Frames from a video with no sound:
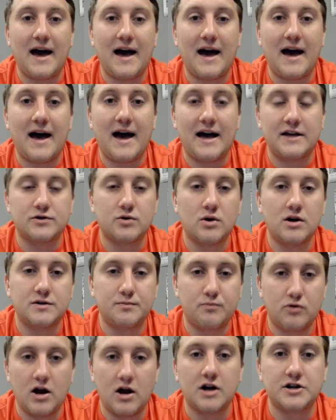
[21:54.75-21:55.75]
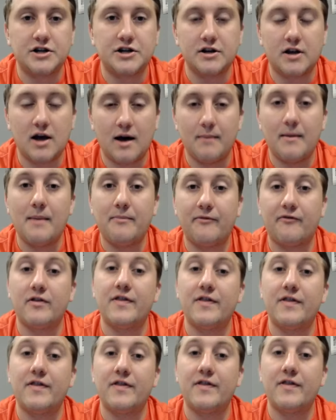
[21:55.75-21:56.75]
pass rush production come up
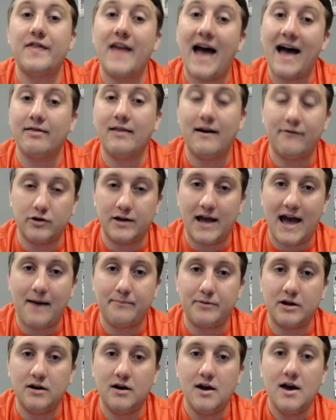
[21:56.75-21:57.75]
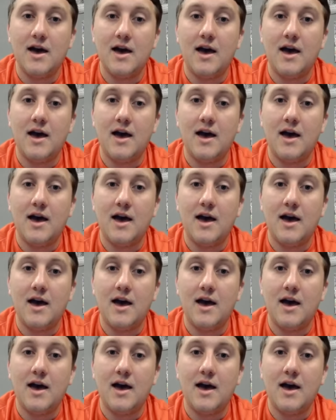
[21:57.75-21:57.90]
for that level to happen.